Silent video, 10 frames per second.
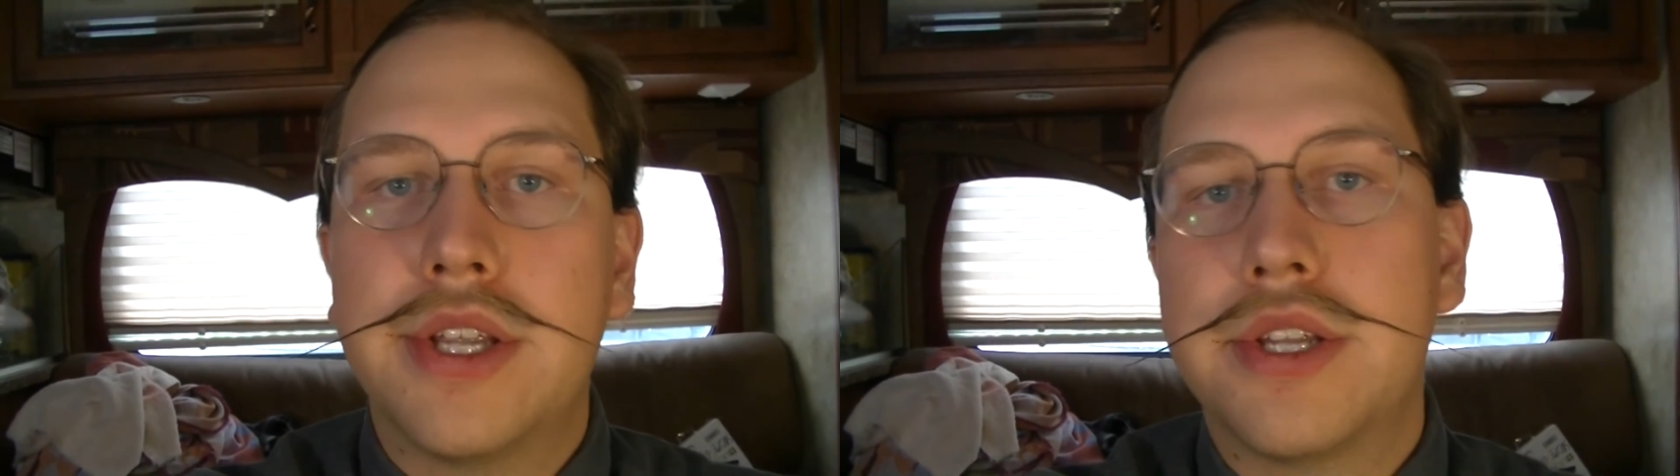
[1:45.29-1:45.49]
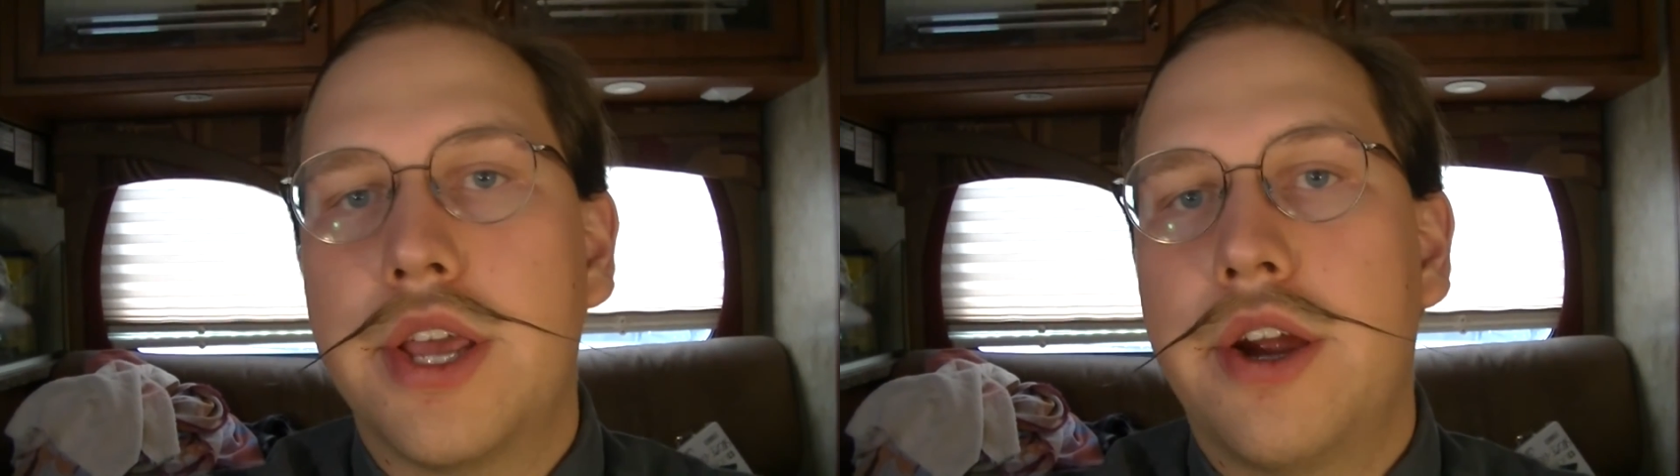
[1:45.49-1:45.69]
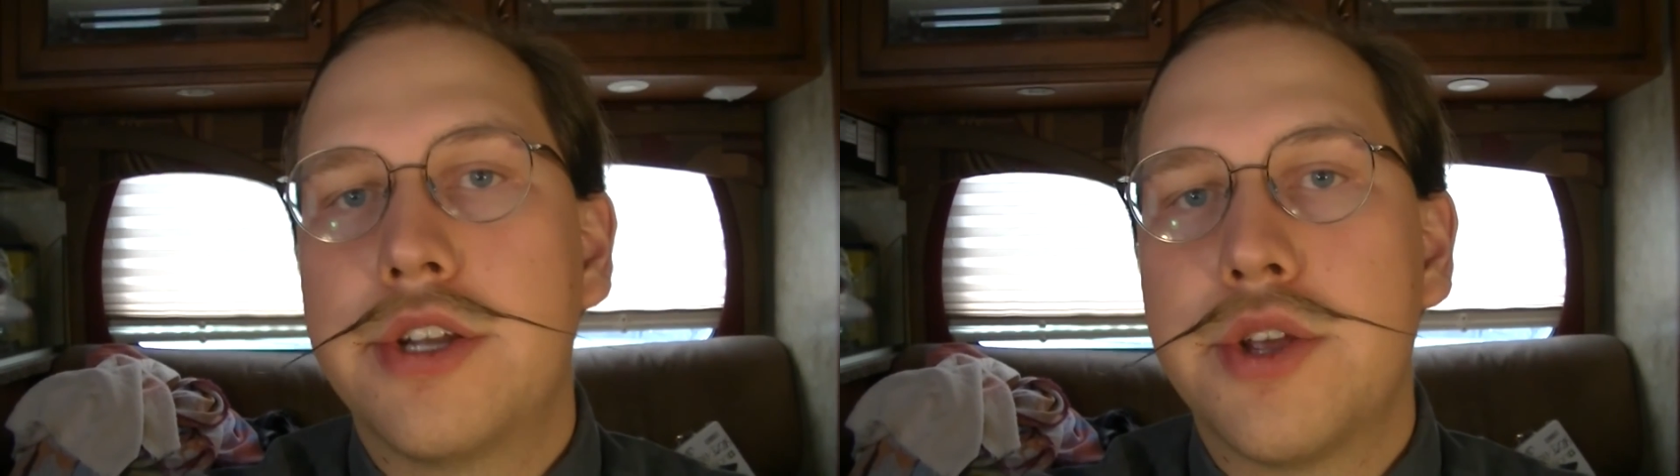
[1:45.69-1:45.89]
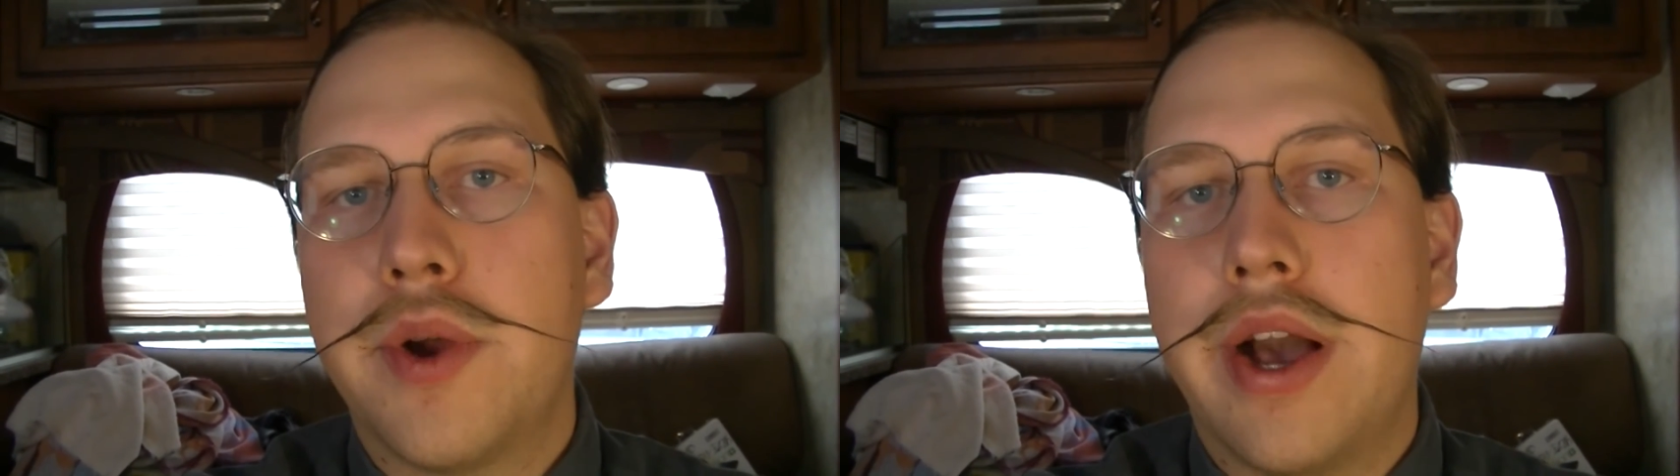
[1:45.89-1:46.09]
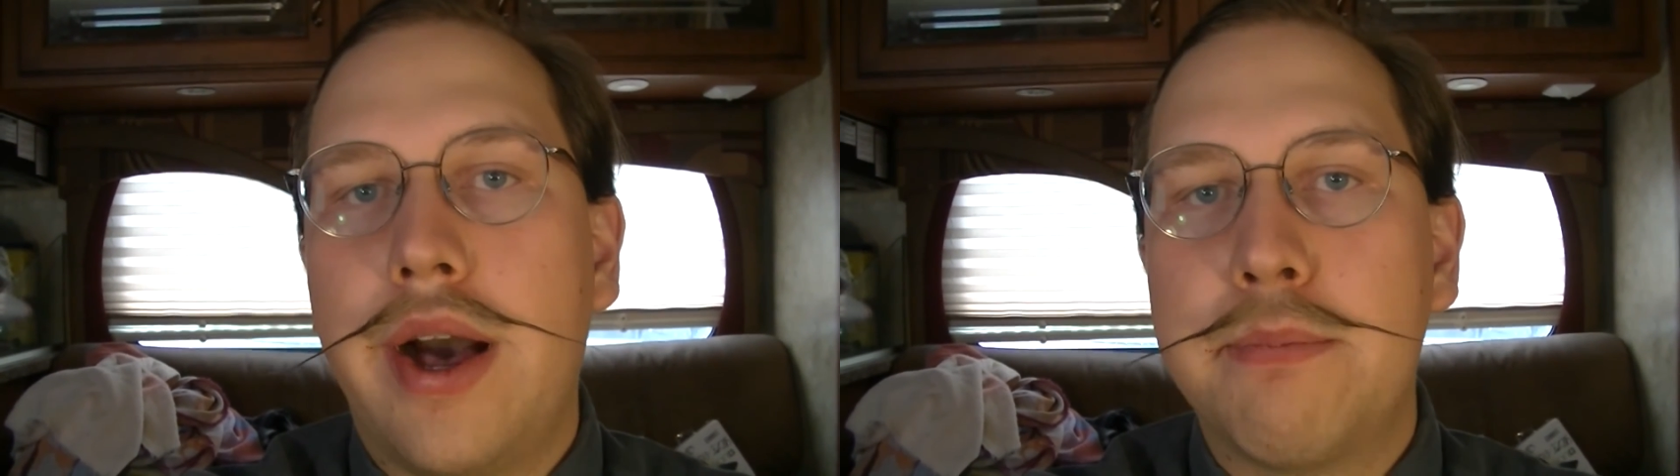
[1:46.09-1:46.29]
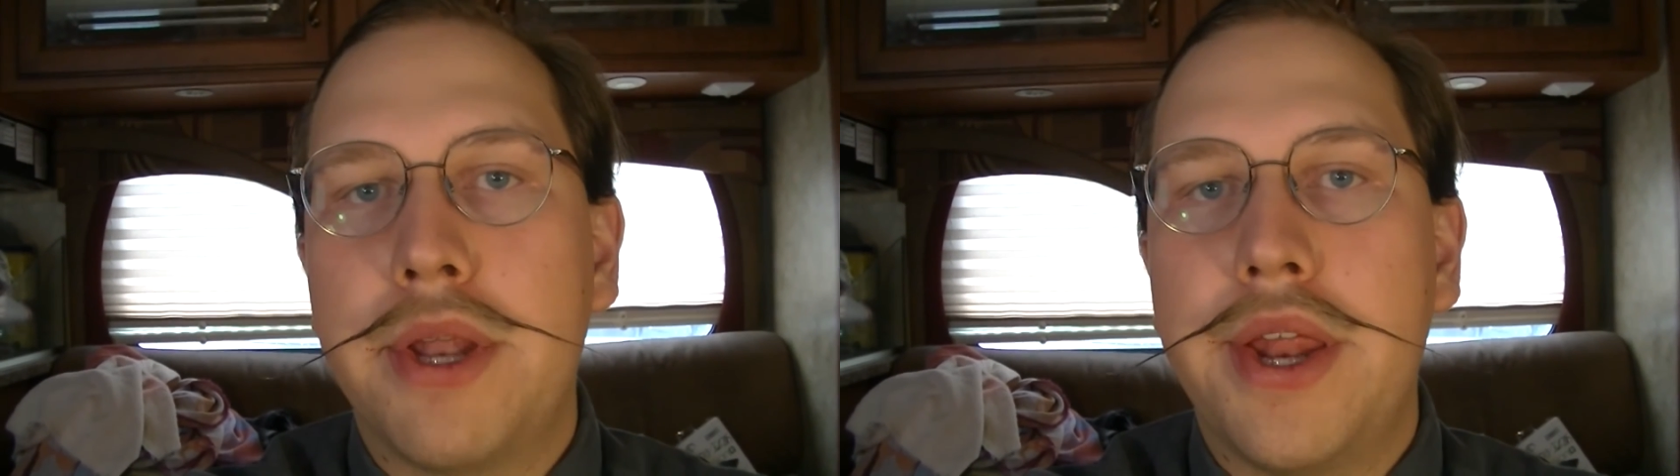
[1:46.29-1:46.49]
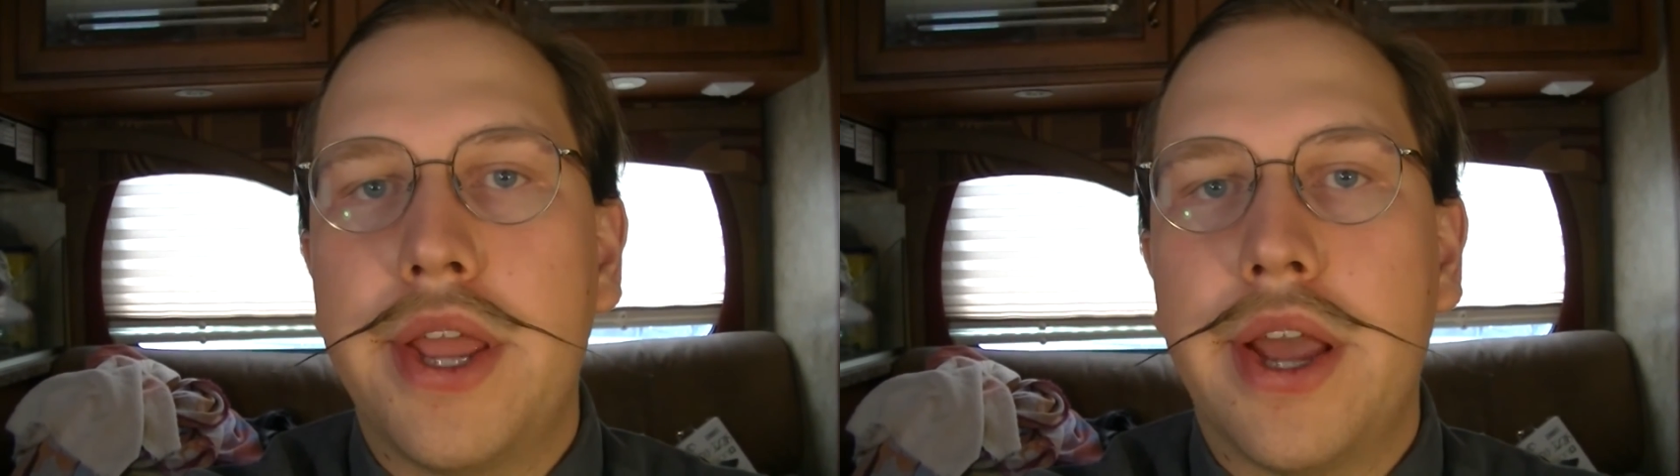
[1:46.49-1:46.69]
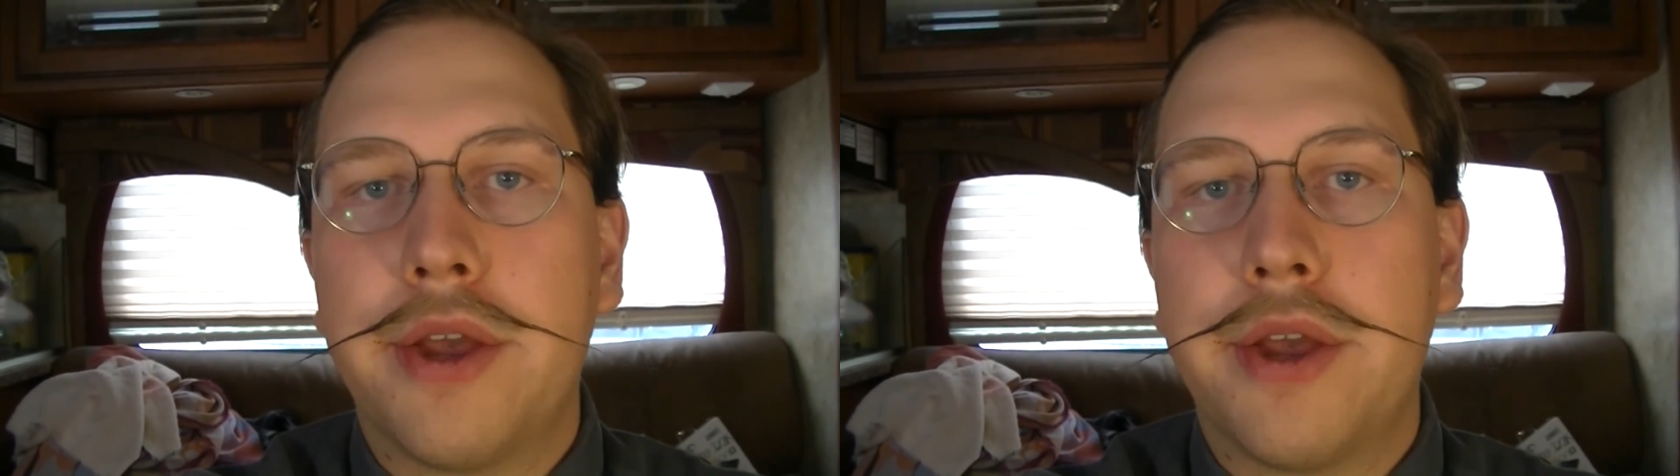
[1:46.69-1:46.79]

since they are so accommodating,